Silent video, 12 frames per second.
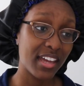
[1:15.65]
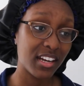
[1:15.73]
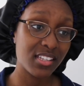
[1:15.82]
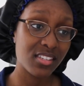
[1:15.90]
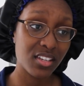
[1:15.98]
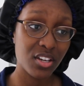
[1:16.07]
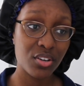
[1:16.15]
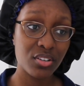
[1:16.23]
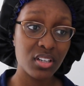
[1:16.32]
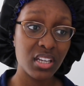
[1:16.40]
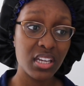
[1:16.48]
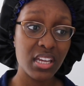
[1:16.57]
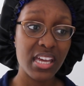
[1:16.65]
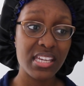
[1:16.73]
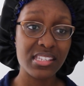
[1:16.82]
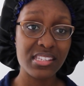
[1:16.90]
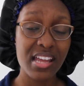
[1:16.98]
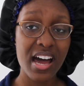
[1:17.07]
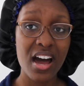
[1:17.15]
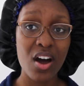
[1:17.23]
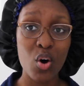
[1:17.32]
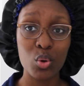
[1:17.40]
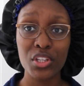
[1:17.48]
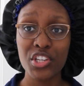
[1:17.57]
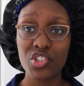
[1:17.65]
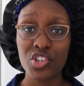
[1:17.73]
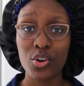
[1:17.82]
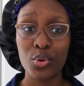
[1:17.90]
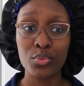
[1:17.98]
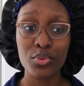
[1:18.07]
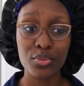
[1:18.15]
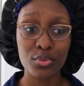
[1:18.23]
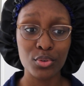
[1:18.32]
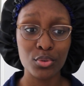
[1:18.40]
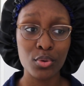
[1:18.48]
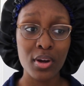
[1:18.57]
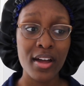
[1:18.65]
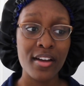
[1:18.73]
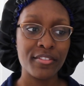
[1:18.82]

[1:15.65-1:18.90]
and insecurity is not only shown through